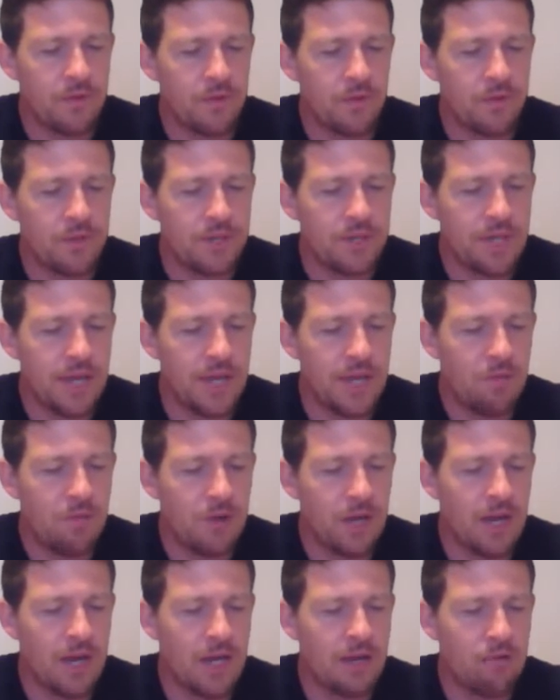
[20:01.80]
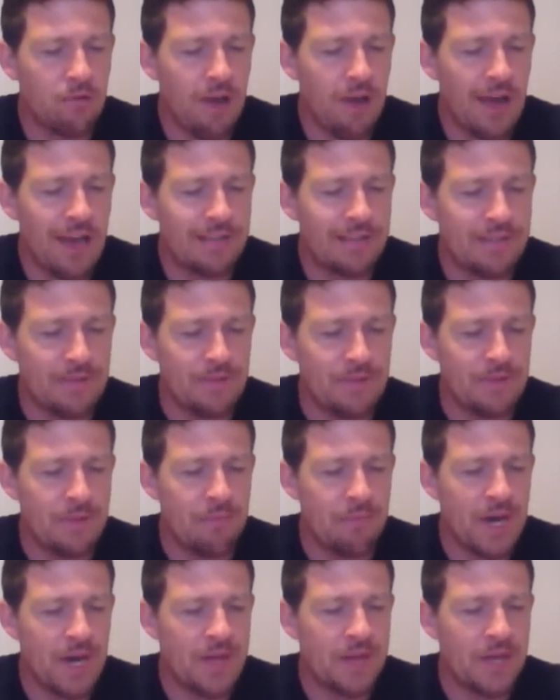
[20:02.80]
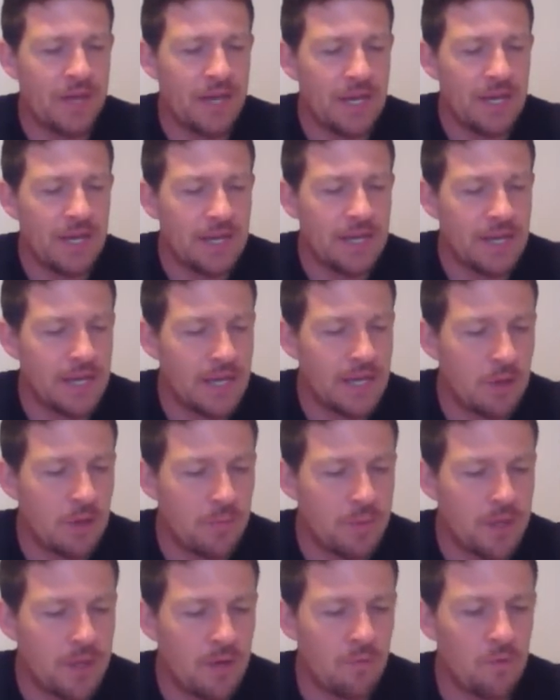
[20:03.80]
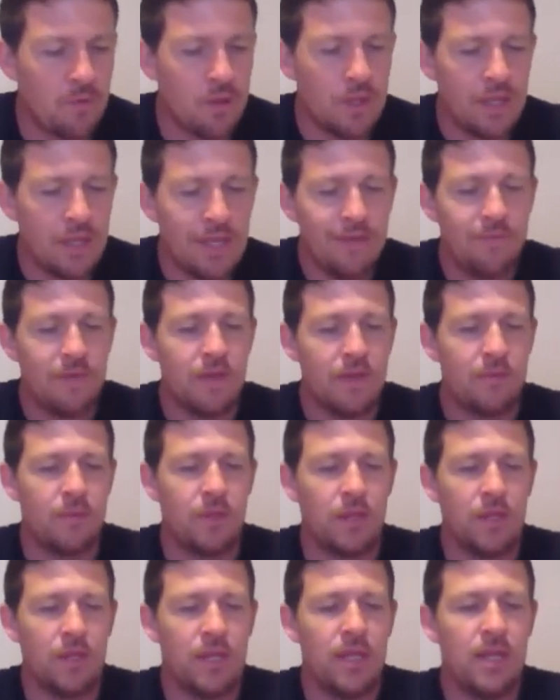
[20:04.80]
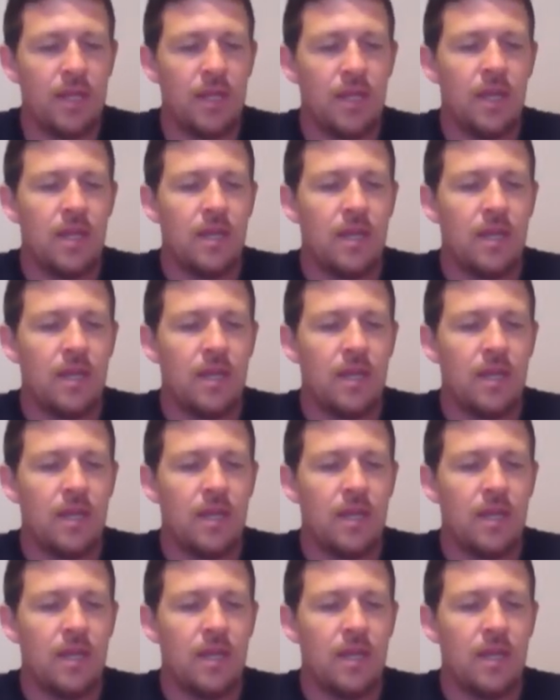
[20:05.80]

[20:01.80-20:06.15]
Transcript: on the day when I grasped them by the hand to help and relieve them and lead